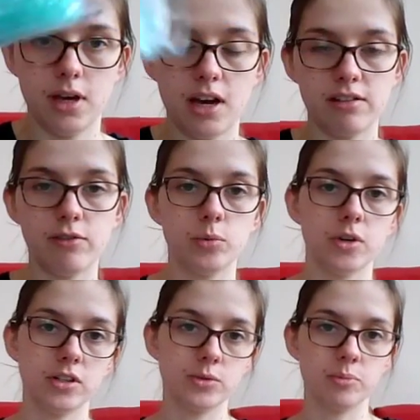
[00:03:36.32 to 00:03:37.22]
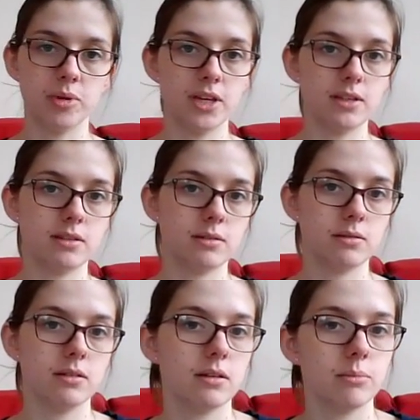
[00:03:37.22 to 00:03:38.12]
I never worked with
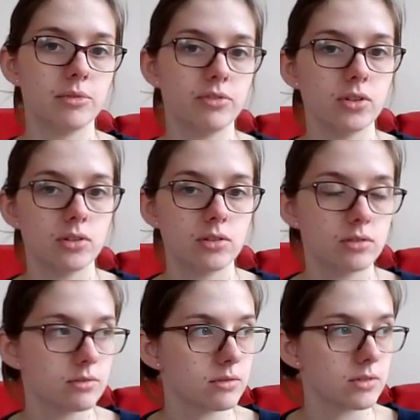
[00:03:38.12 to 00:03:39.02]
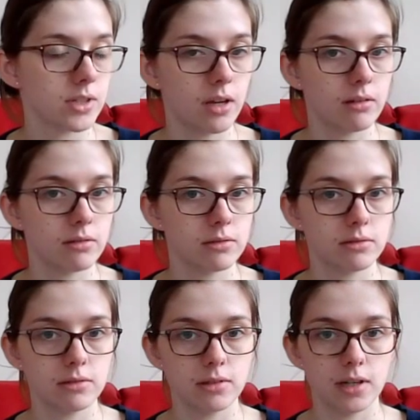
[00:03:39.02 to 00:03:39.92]
beads before, so
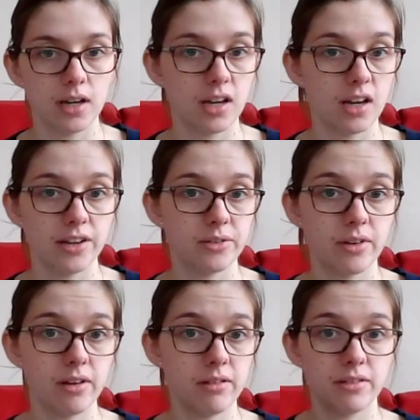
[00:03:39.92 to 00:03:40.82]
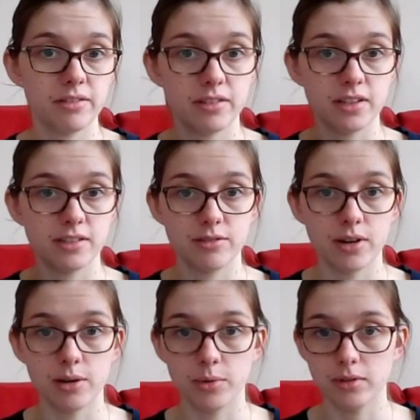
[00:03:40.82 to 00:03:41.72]
I don't know if these are the
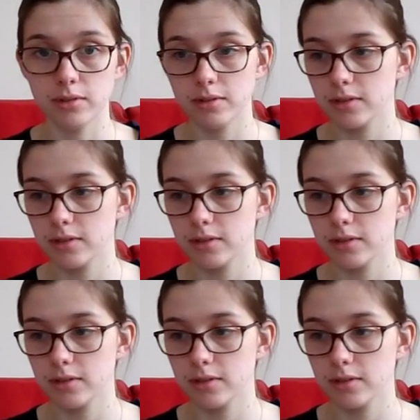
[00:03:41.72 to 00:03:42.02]
right one.